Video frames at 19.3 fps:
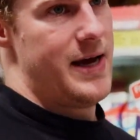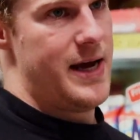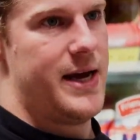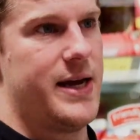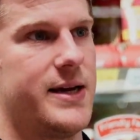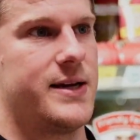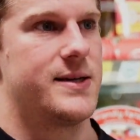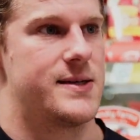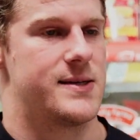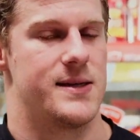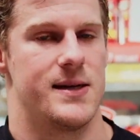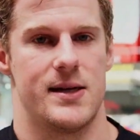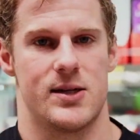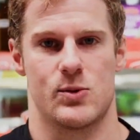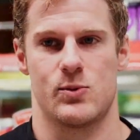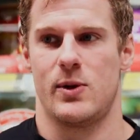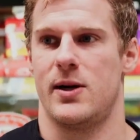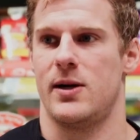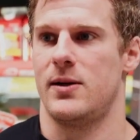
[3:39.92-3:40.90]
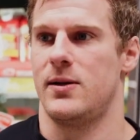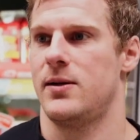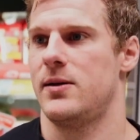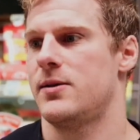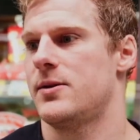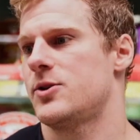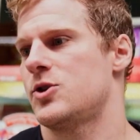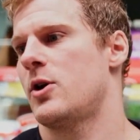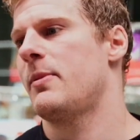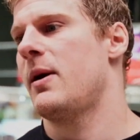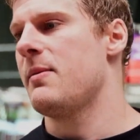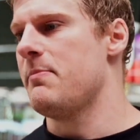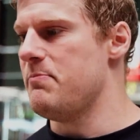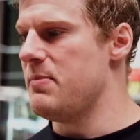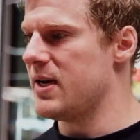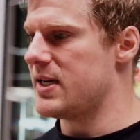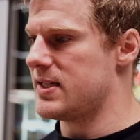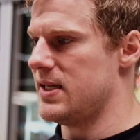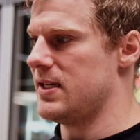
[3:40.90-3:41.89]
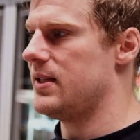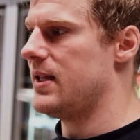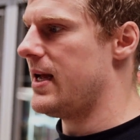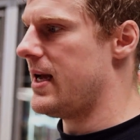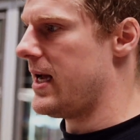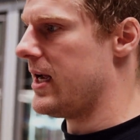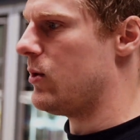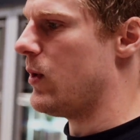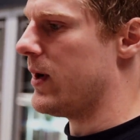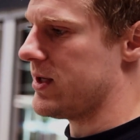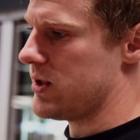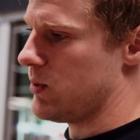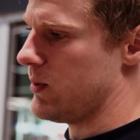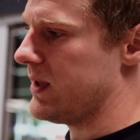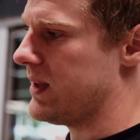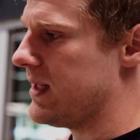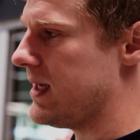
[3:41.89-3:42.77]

eggs as well. So I might mix in the egg whites with